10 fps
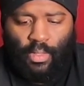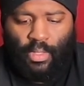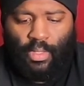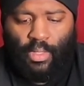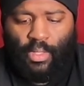
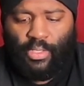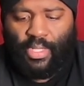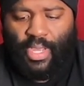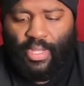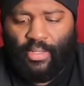It's
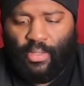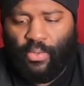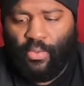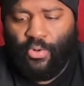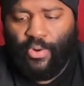got
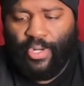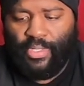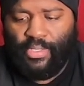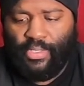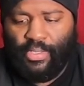little
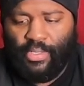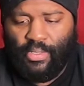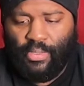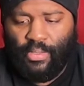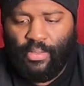cranks,
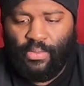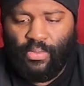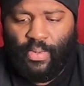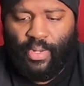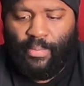little
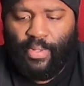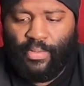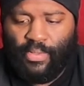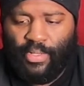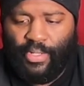square
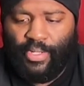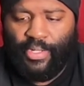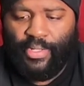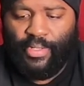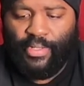bills in here.